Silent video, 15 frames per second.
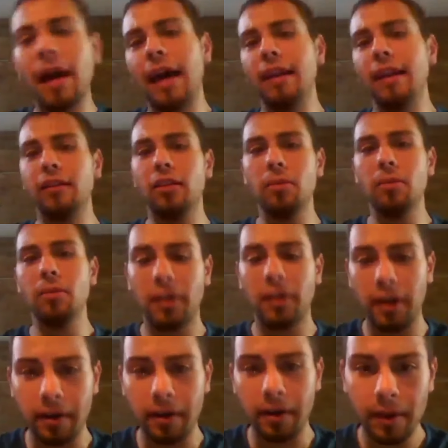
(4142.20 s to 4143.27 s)
man in the
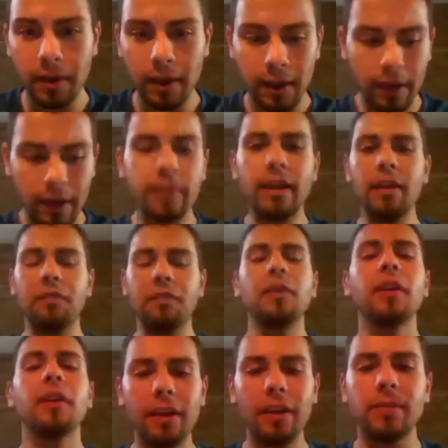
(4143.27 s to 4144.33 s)
mirror. They
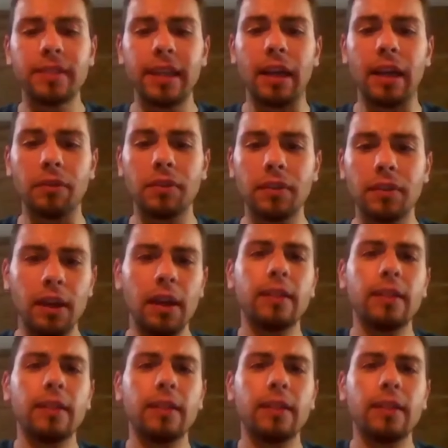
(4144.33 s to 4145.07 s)
fear themselves.